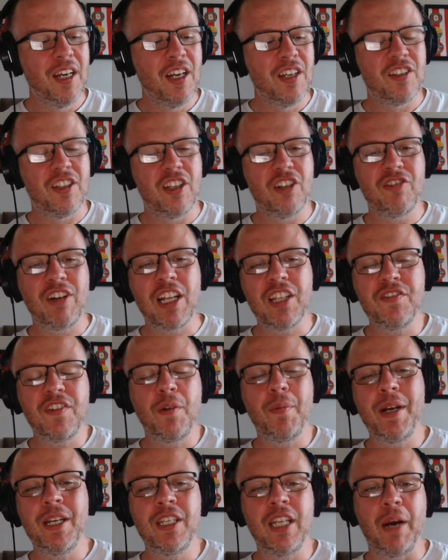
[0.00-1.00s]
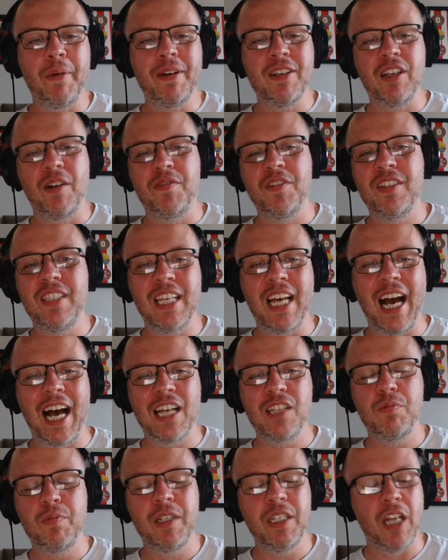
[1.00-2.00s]
So the transfer window is obviously,
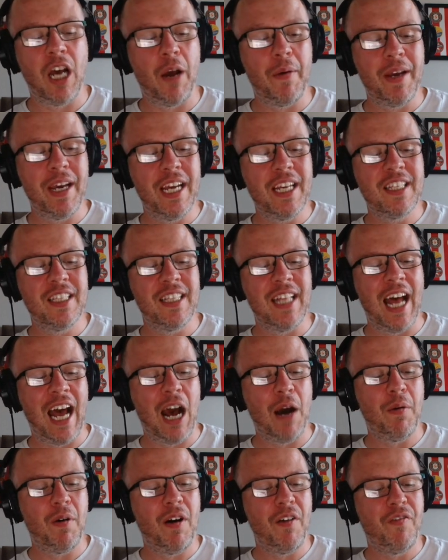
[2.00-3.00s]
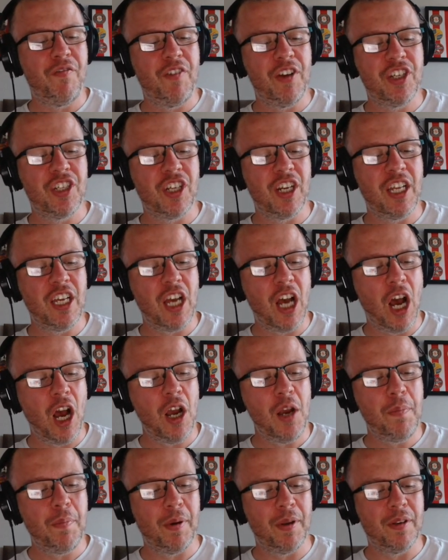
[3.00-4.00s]
as we know, is now officially
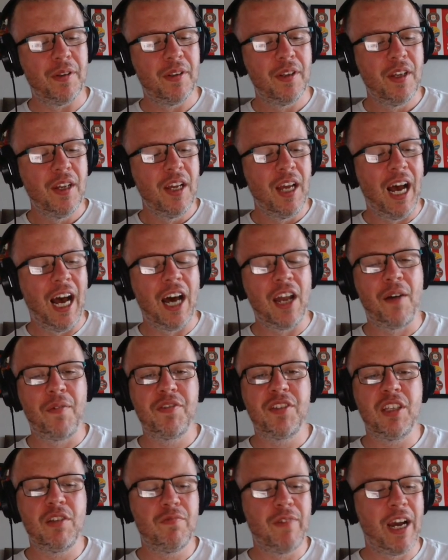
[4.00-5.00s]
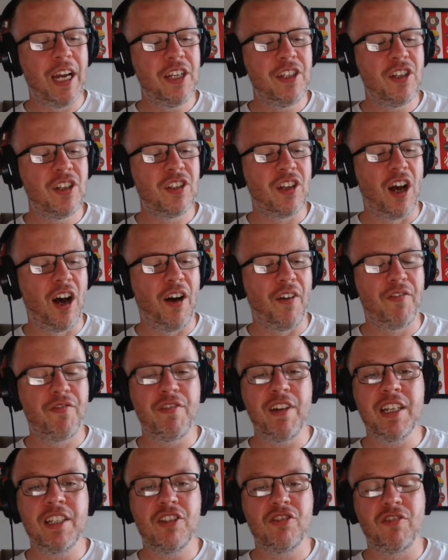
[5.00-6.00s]
open. And obviously Rangers are
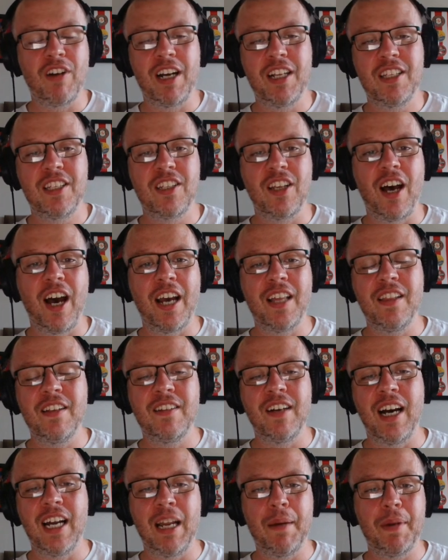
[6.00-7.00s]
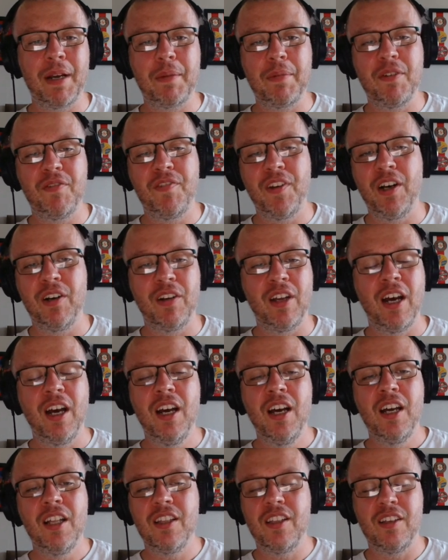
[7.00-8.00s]
free to try and sign the dynamic midfielder.
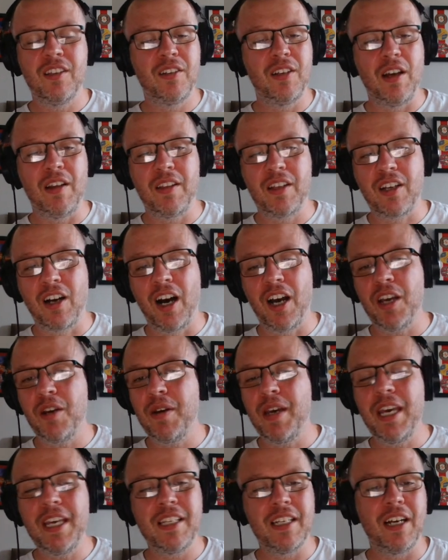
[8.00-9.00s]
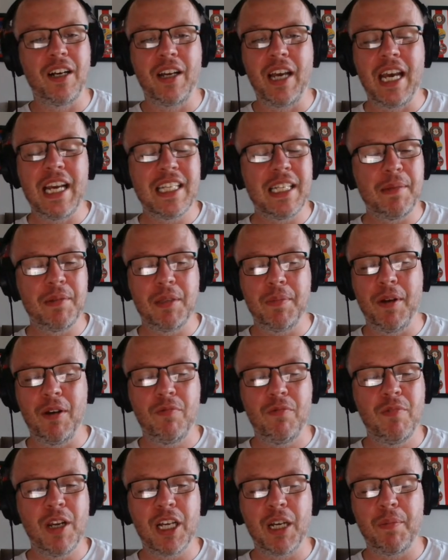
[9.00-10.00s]
You know, the guy who he seems to be a
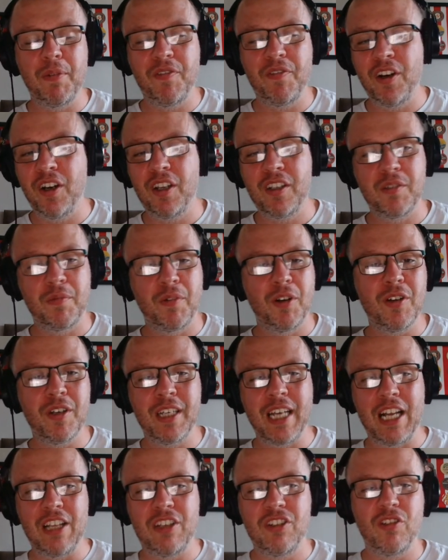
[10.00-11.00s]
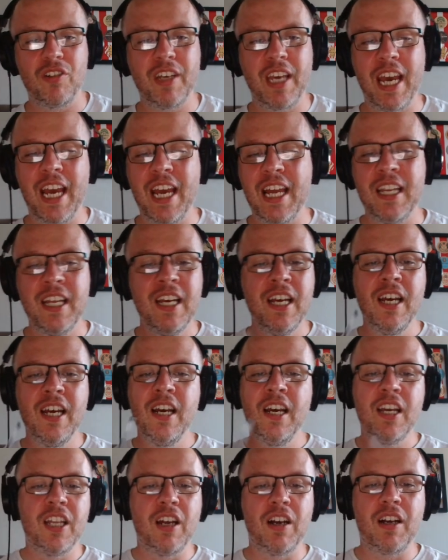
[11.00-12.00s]
really good midfielder, someone who can get stuck in,
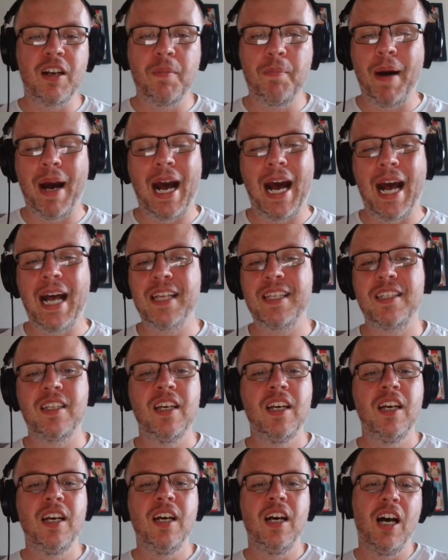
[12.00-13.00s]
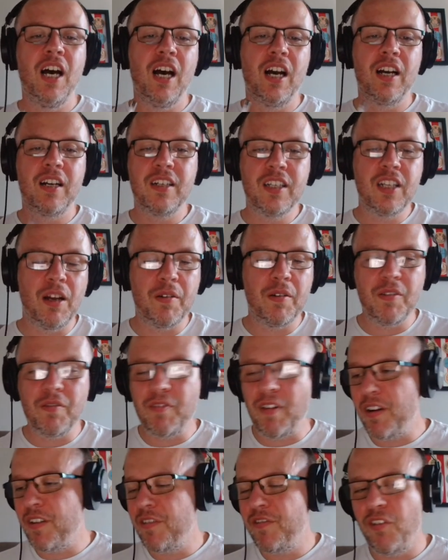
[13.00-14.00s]
you know, can pass, you know,
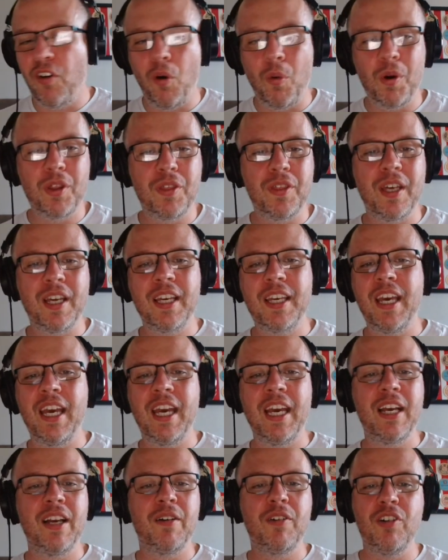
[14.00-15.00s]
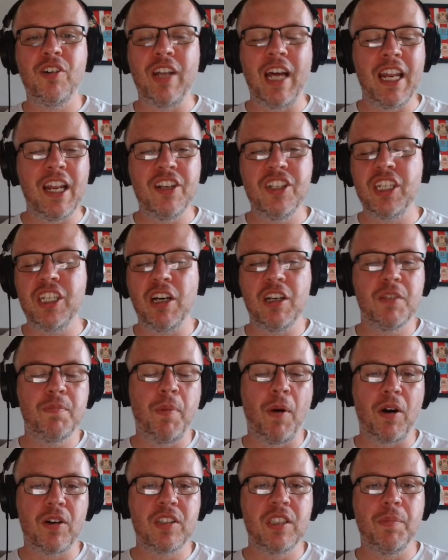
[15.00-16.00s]
very forward thinking, good energy, goes
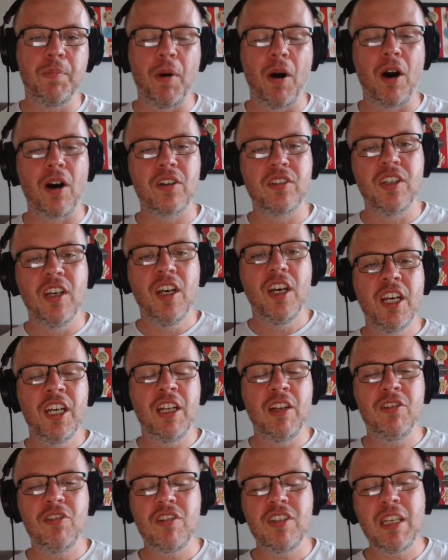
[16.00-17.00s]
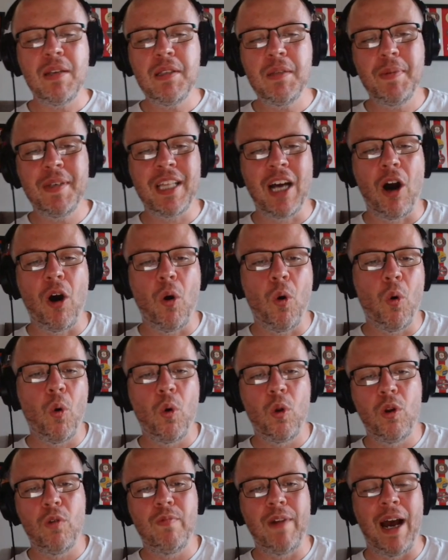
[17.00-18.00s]
box to box. You know, it does seem to be that
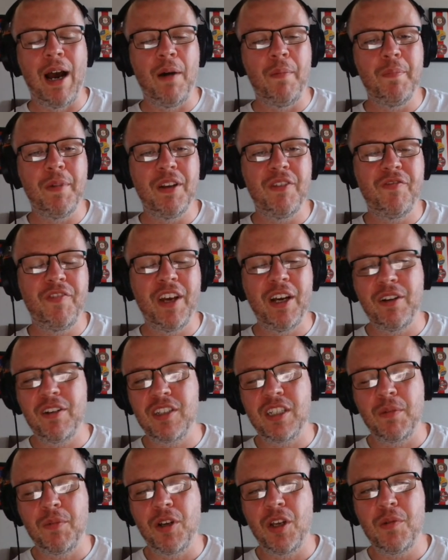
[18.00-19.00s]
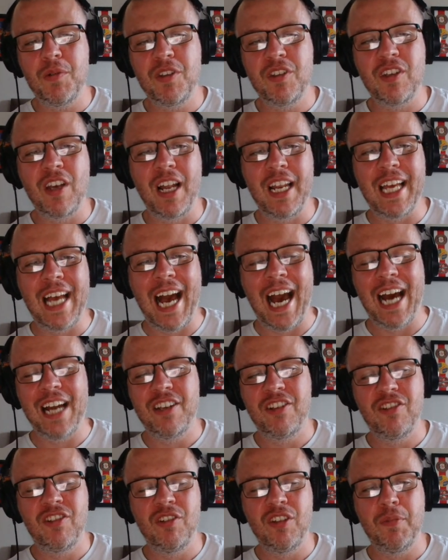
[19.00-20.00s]
all round midfielder, someone who would certainly
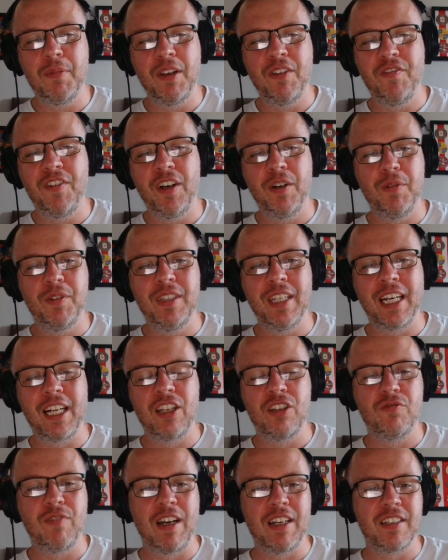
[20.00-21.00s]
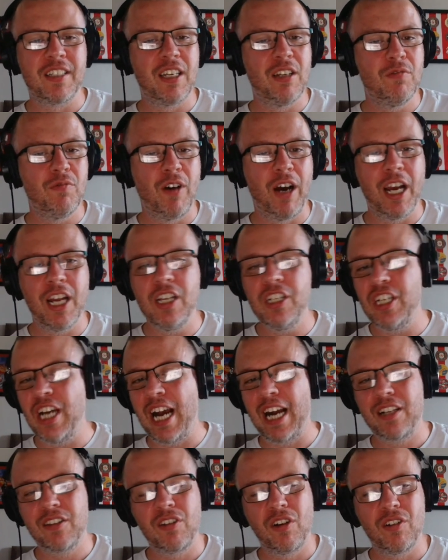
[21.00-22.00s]
add to the midfield with Nicholas Raskin, Ryan
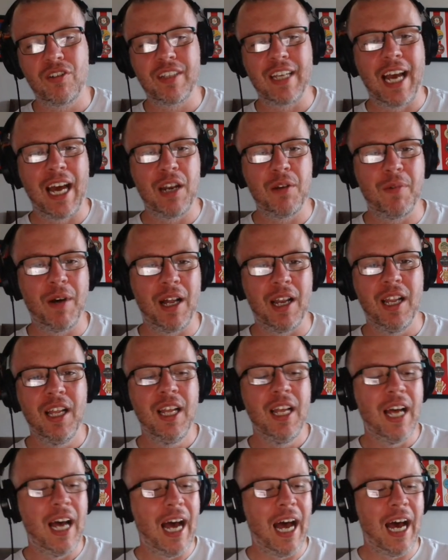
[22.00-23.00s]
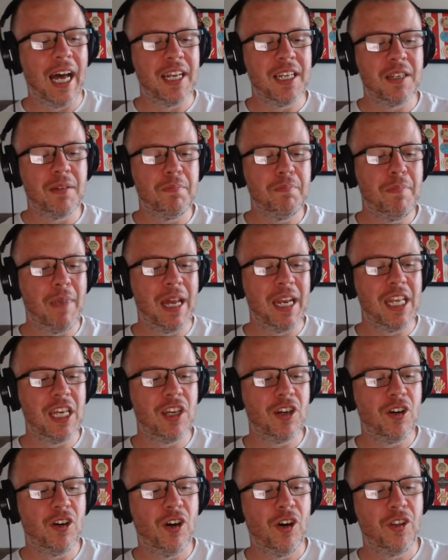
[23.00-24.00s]
Jack, Todd Cantwell and
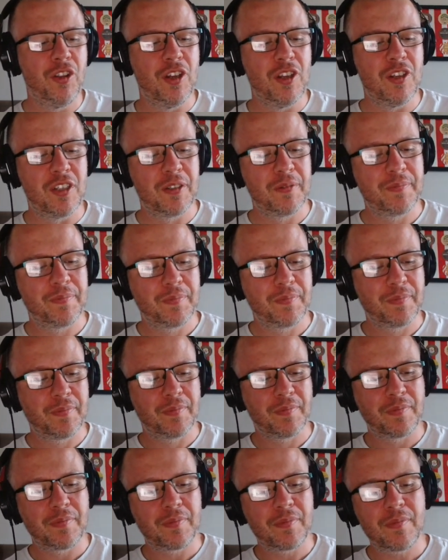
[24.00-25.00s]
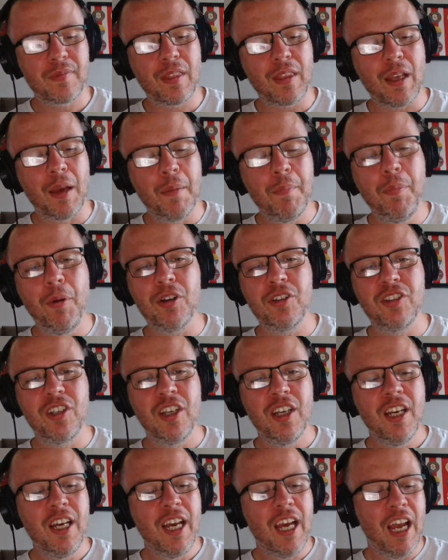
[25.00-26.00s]
many others. But
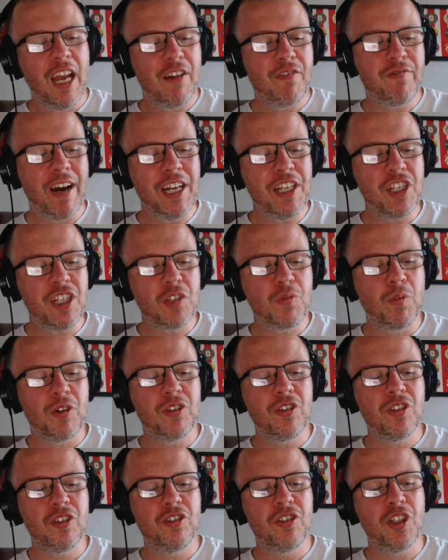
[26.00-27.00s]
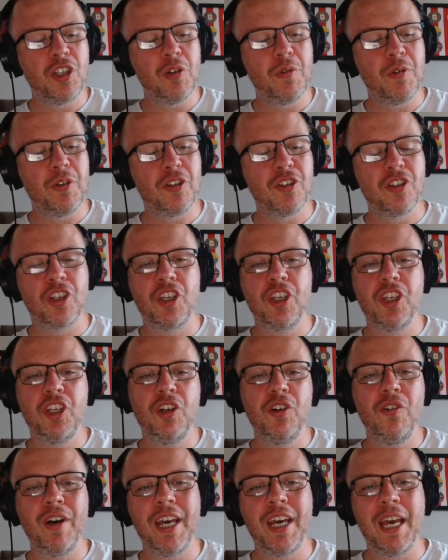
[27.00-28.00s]
if Rangers want to
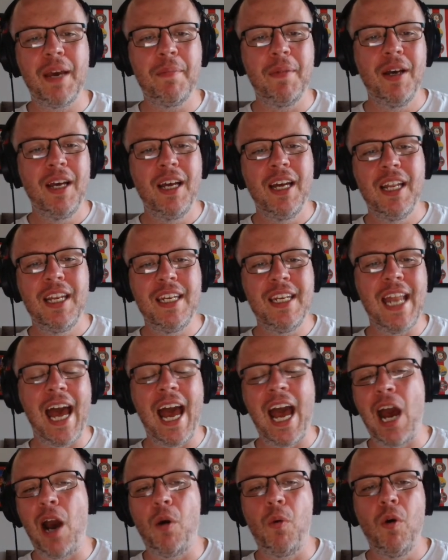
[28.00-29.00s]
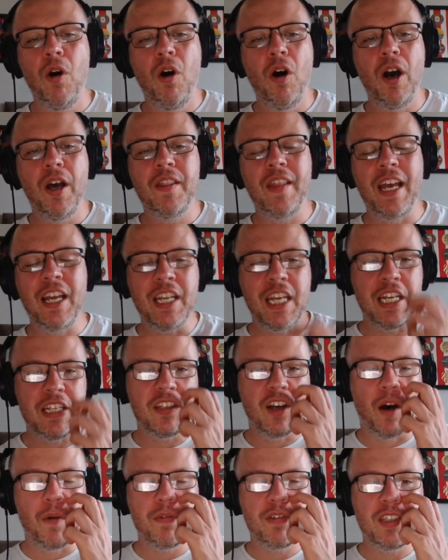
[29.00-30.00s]
secure him now, they need
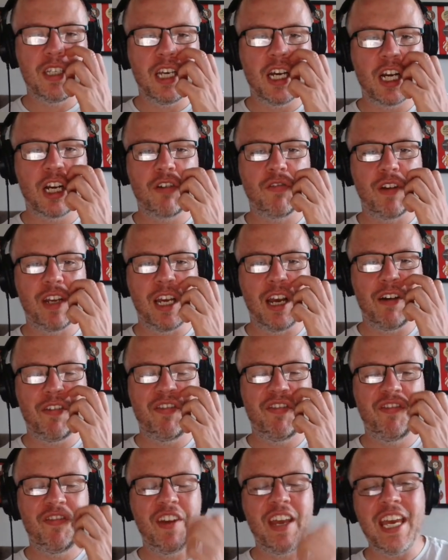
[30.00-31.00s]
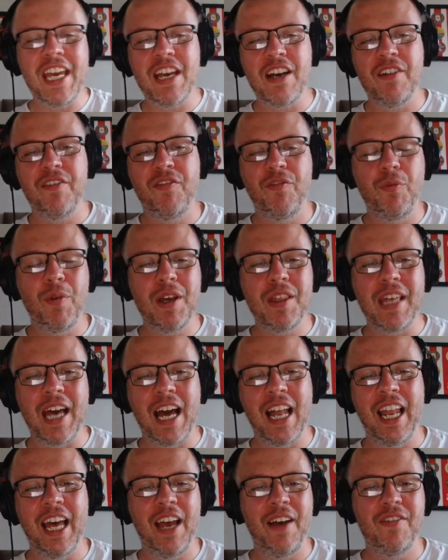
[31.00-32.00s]
to obviously agree a fee with
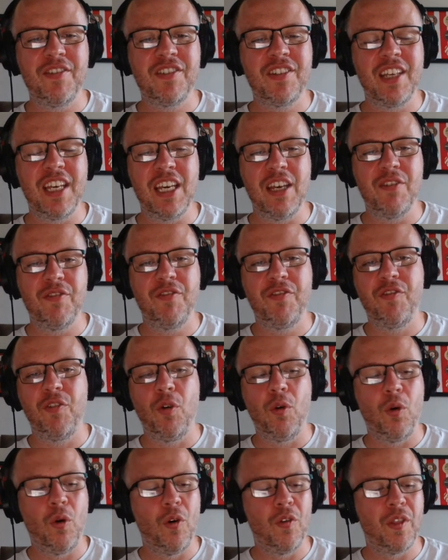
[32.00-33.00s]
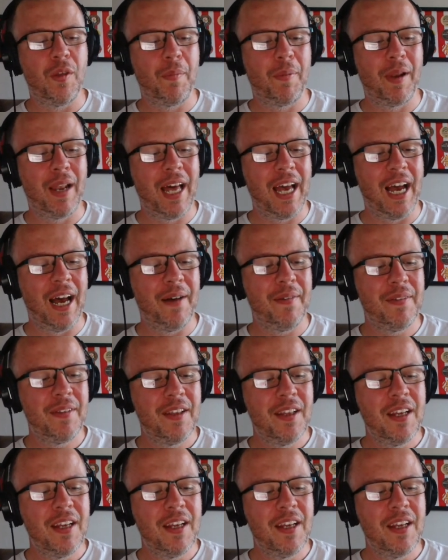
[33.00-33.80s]
LAFC for the player.